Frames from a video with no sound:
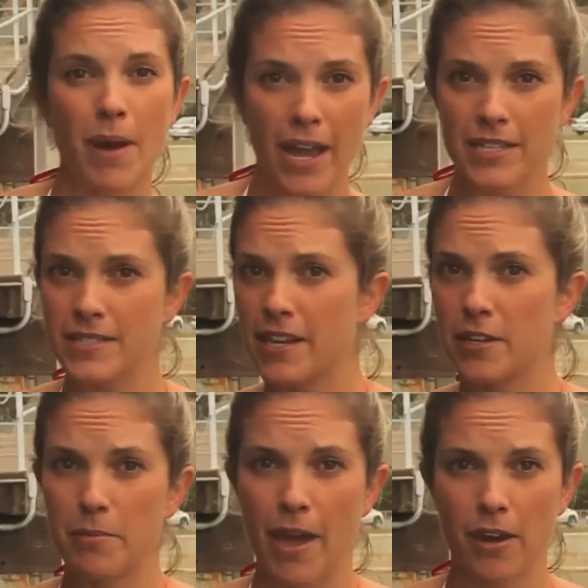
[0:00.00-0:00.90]
by
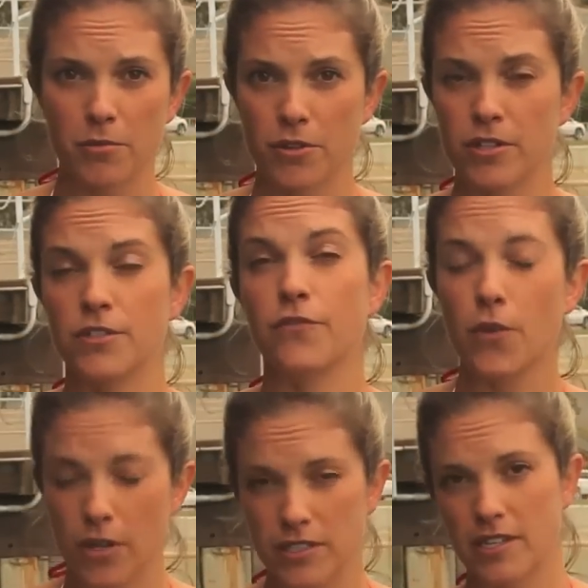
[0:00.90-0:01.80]
stand-up paddleboarders
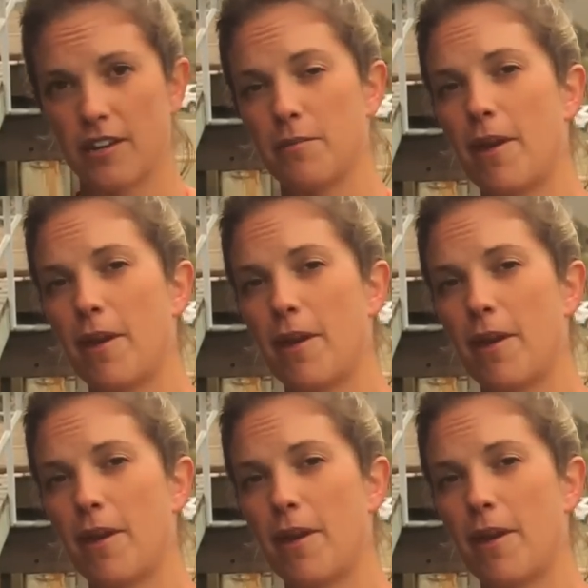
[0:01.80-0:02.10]
for stand-up